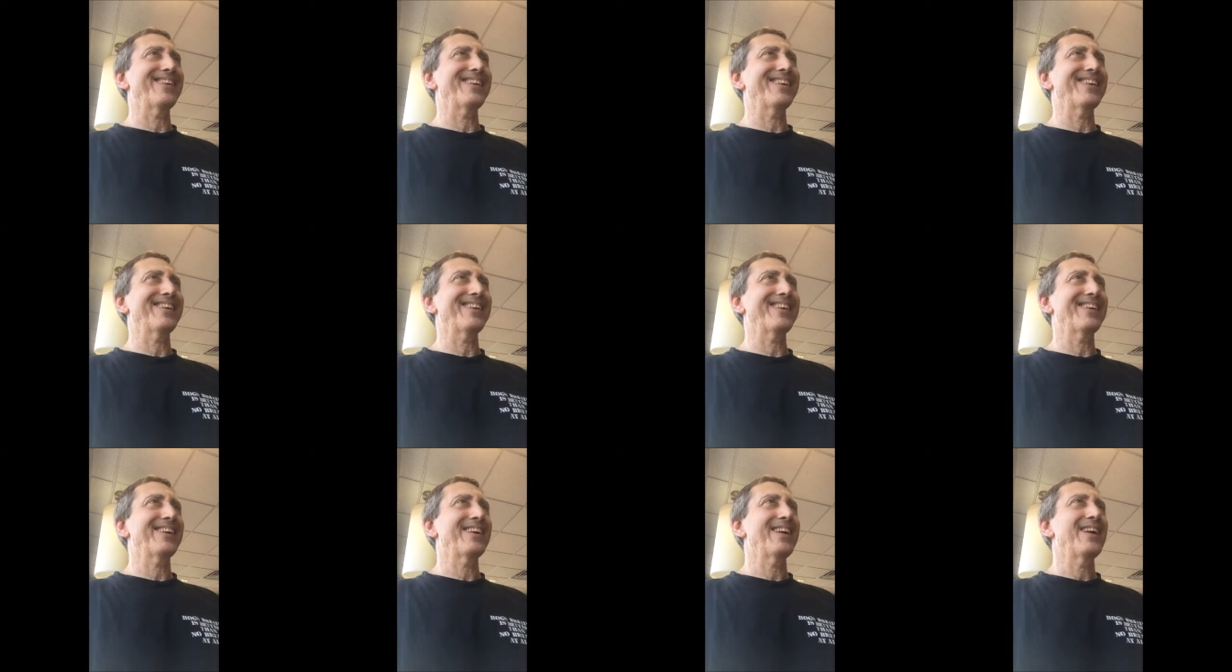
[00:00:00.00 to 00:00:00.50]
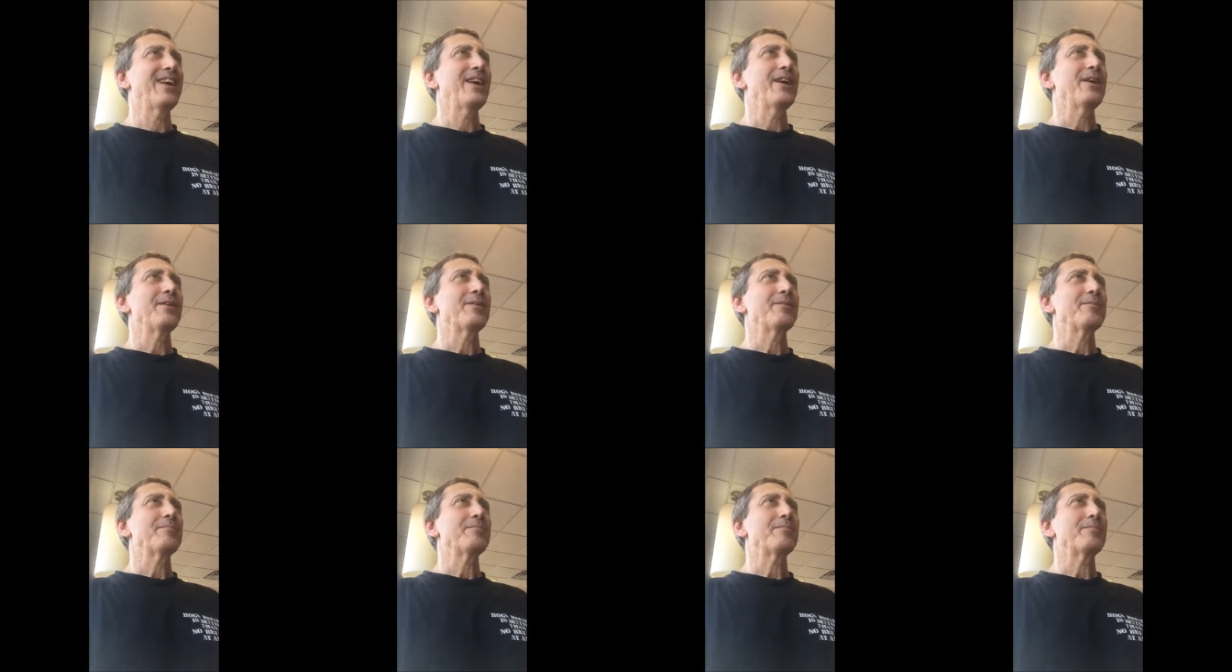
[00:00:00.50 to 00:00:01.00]
say that,
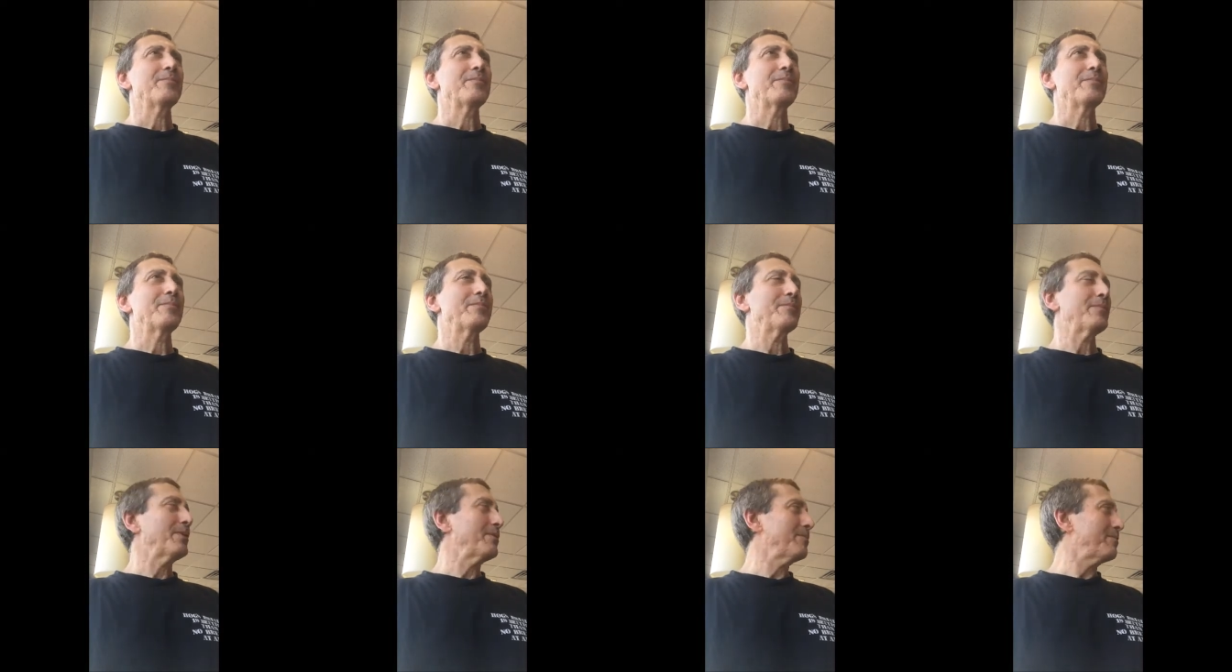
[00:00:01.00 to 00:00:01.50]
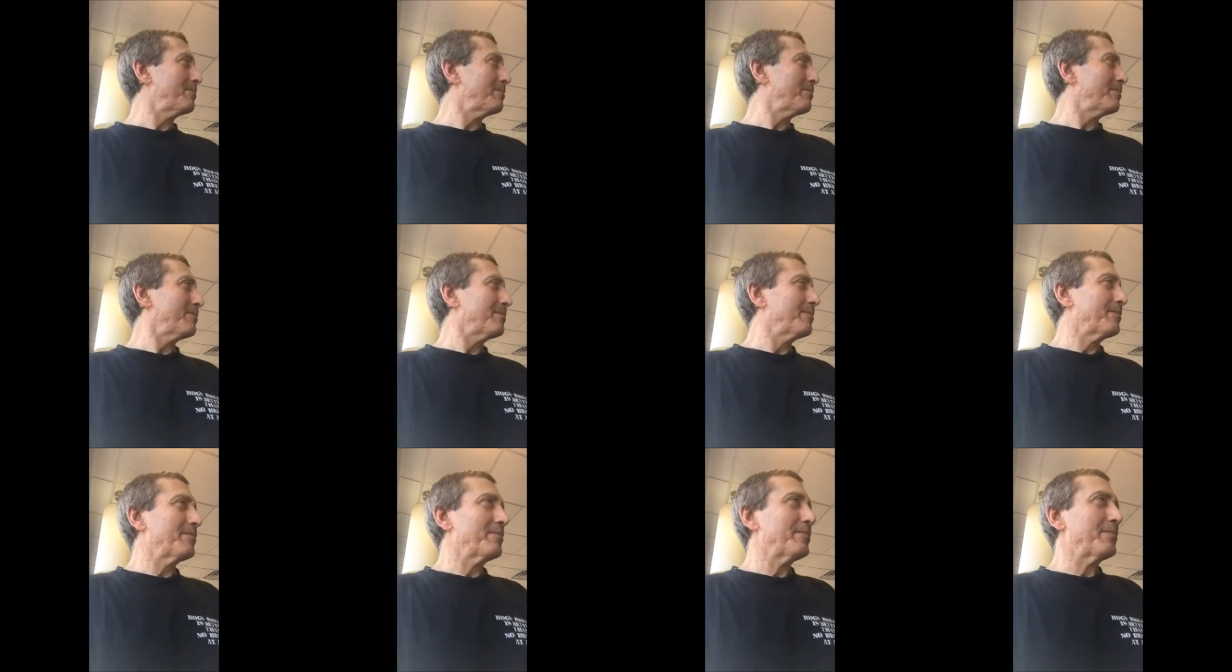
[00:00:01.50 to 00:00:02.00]
say that. I'm like,
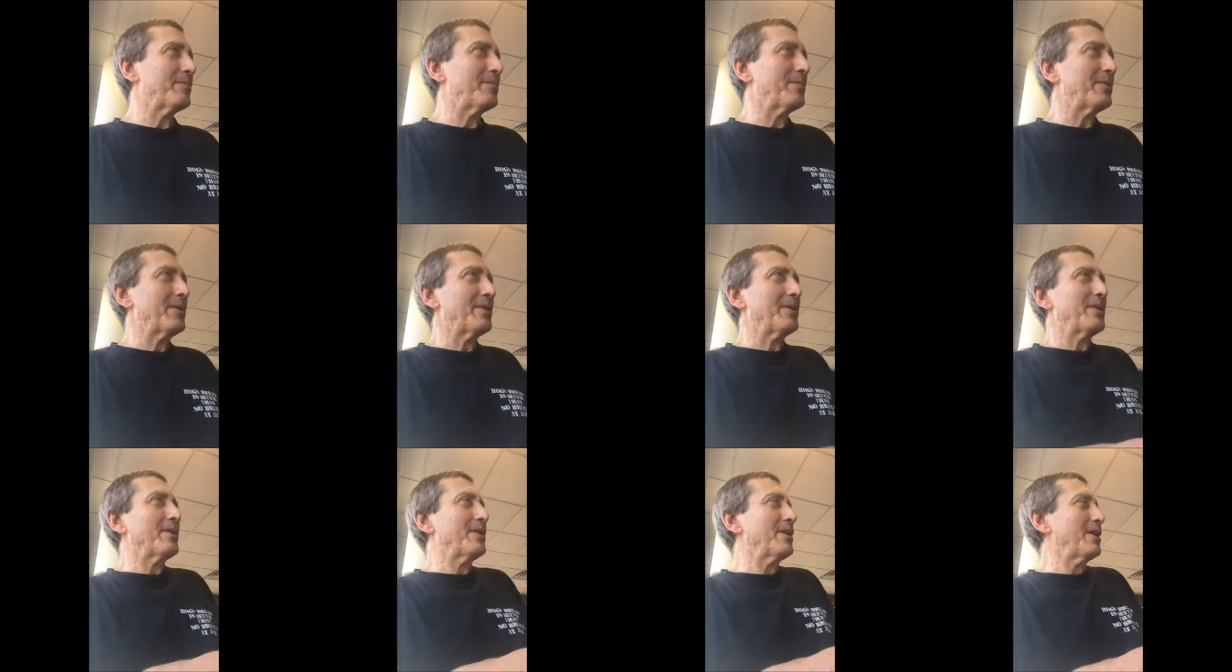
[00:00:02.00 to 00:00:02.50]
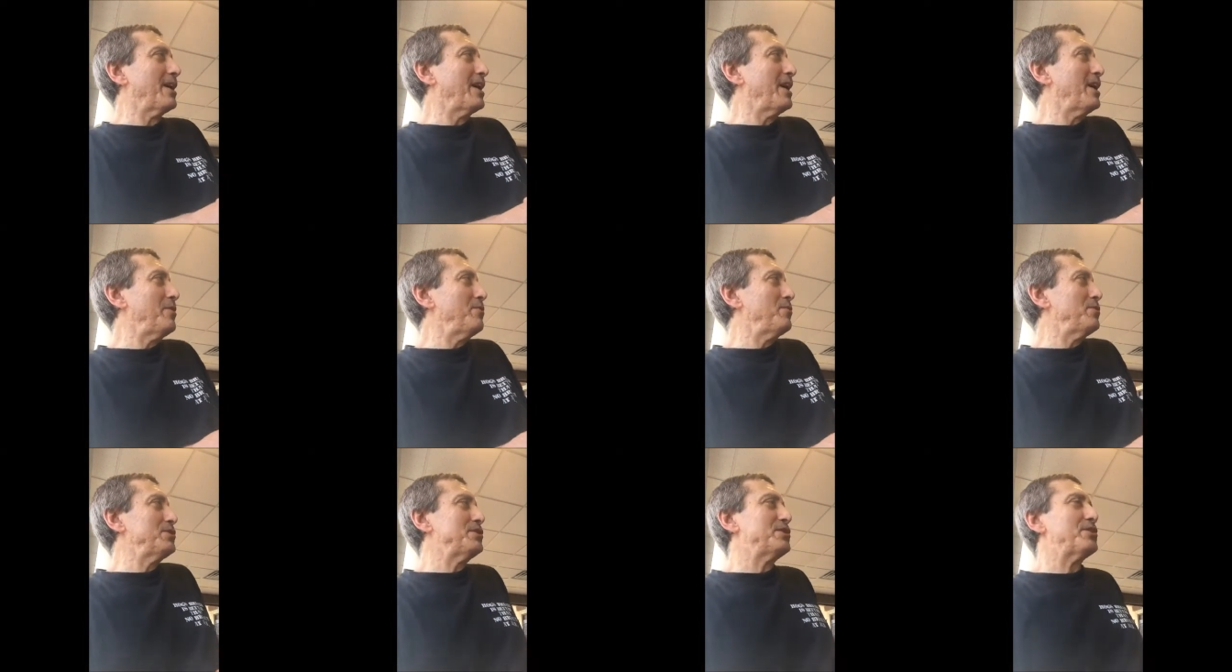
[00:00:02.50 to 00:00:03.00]
God,
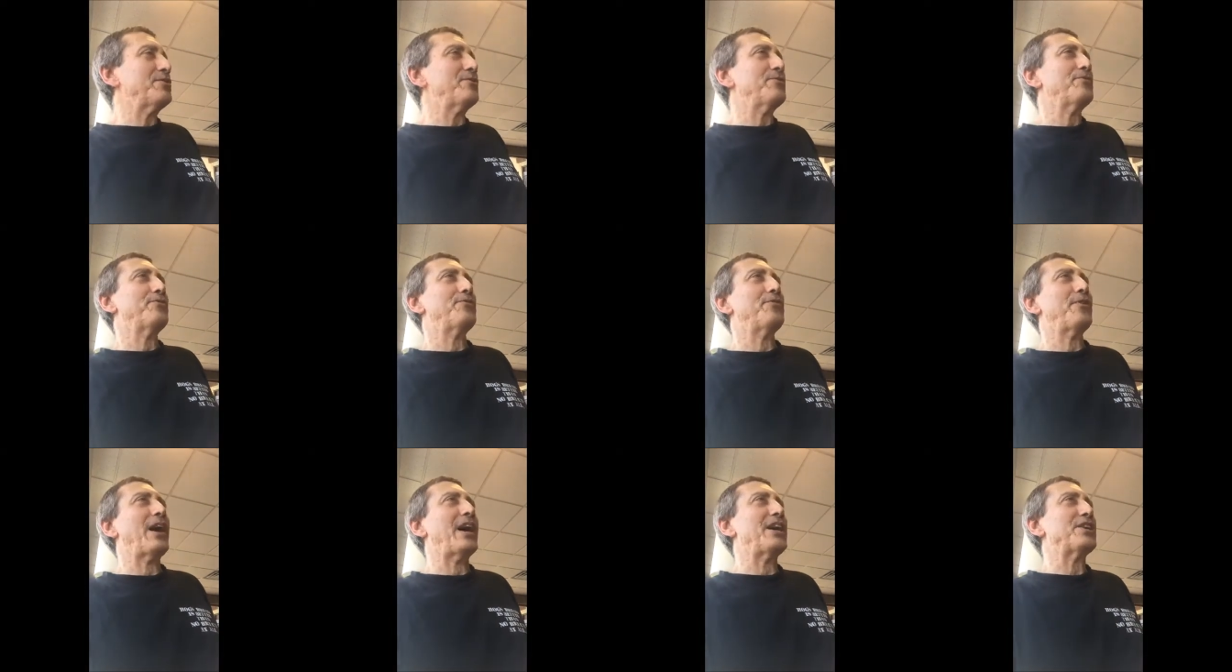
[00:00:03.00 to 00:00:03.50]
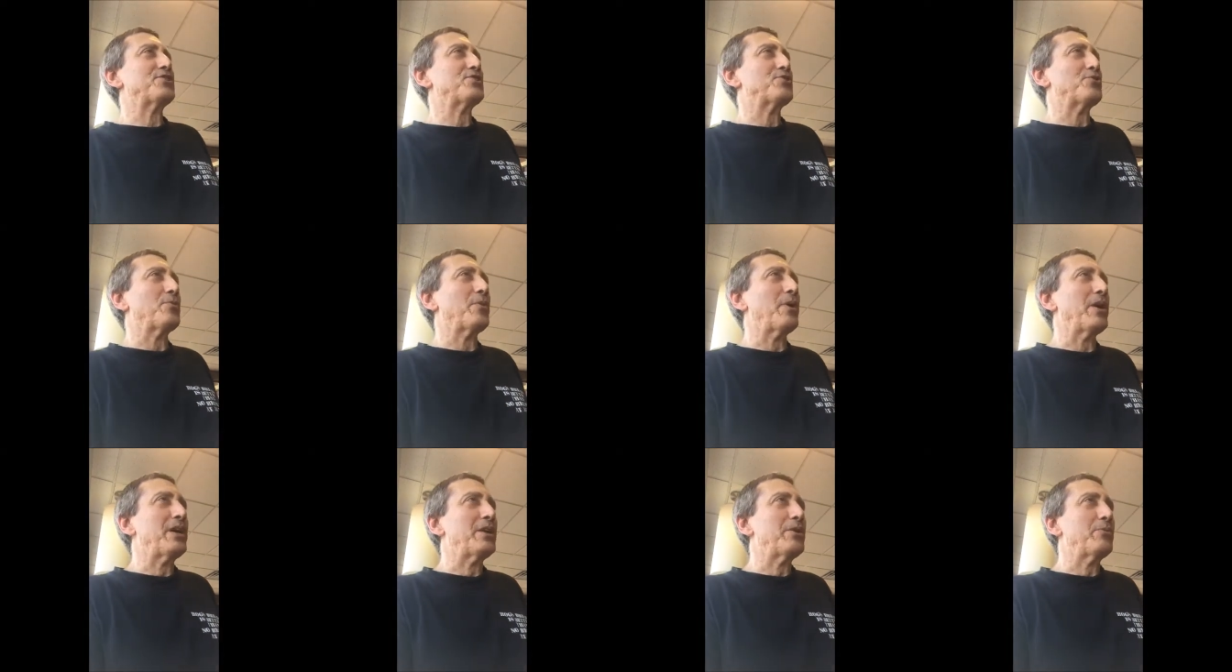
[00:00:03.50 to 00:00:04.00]
He was
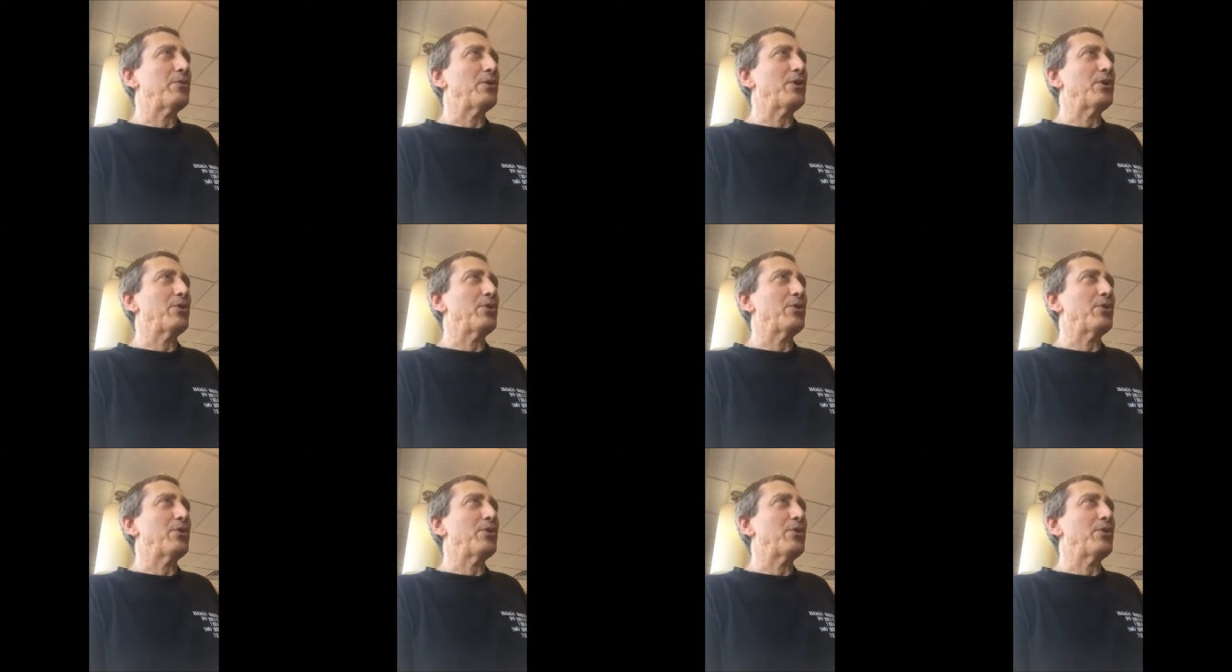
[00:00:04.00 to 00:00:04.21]
infatuated